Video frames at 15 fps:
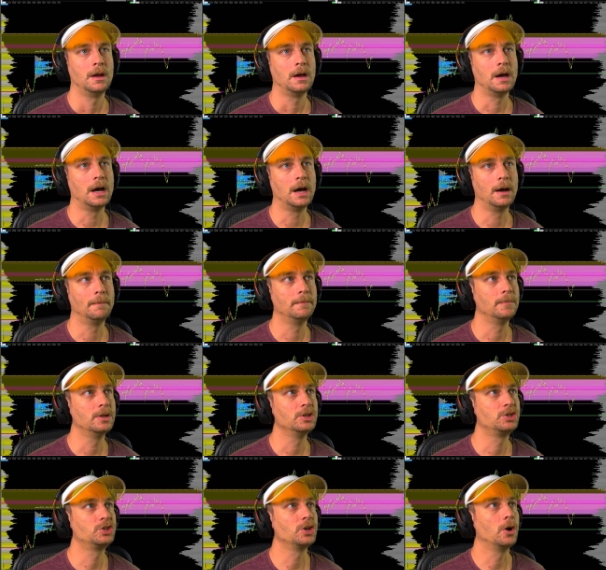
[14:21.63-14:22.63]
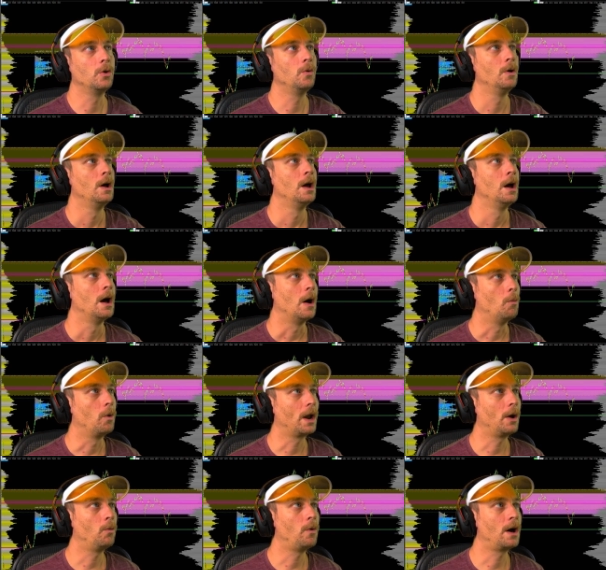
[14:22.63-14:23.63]
Um, so what
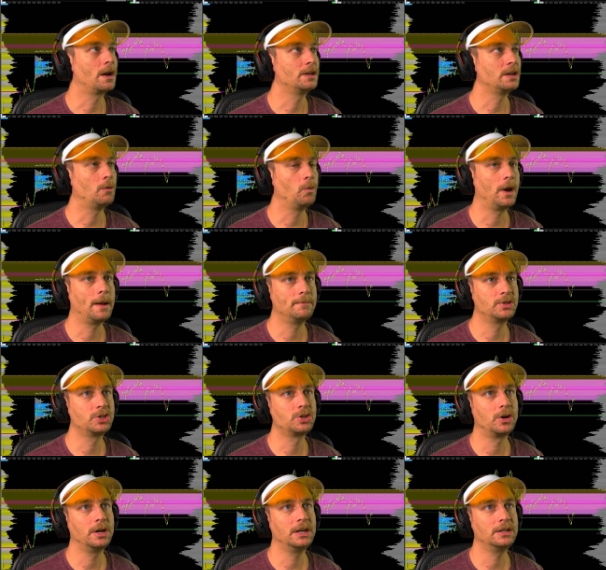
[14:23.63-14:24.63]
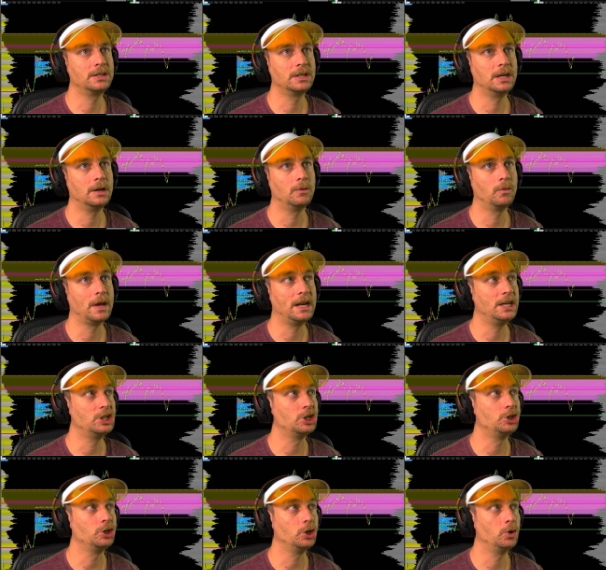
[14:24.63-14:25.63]
I want to, what I'm starting to get ready to
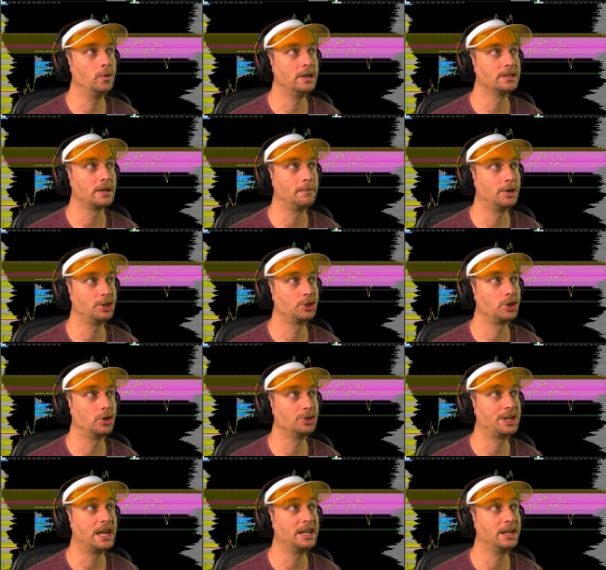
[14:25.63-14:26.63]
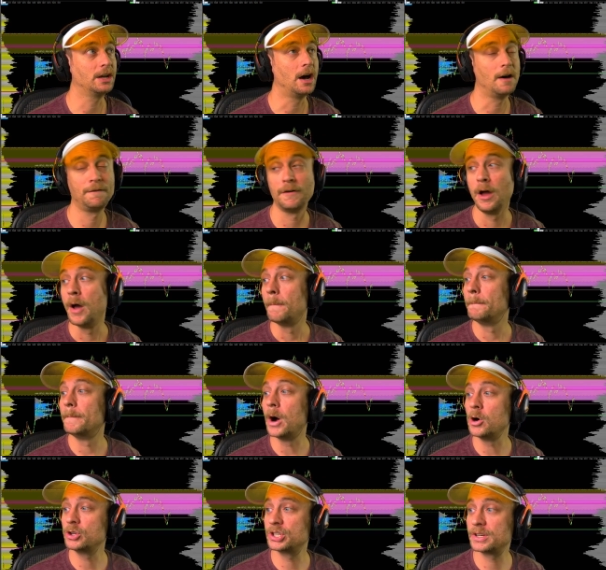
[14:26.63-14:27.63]
do is I'm going to start taking off
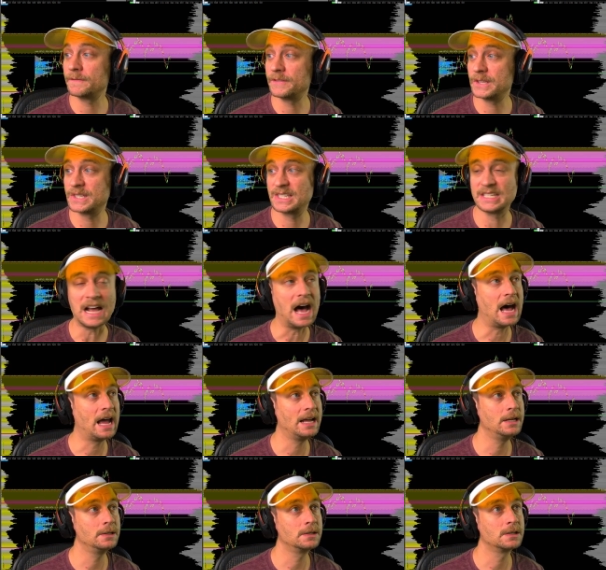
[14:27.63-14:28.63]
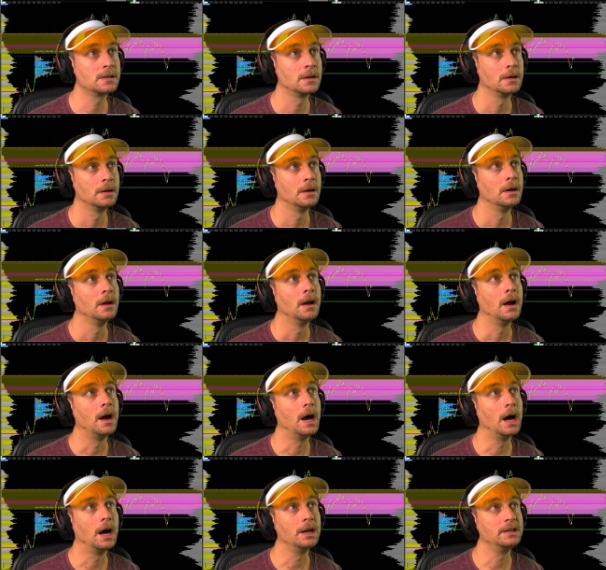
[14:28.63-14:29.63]
most of the size
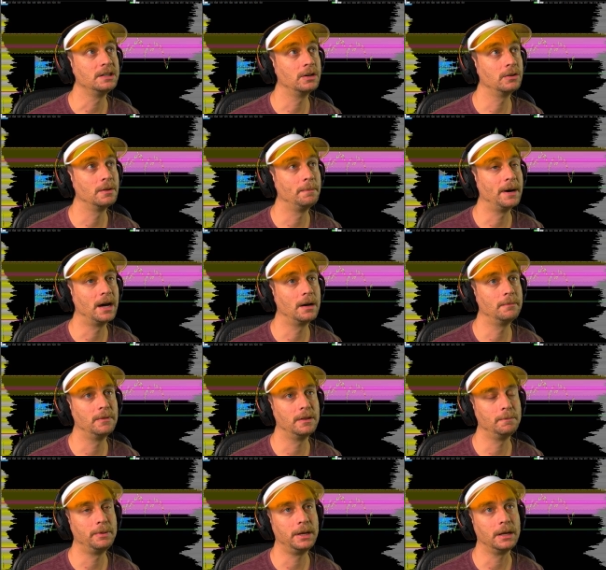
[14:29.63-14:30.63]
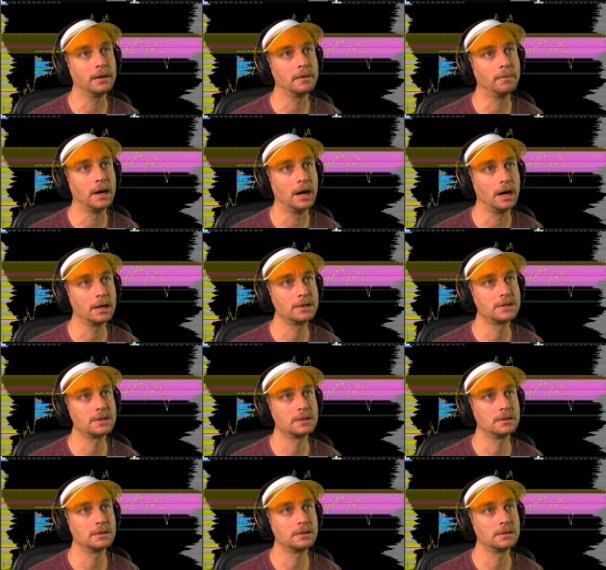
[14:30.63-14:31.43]
uh, near the bottom of the pink box.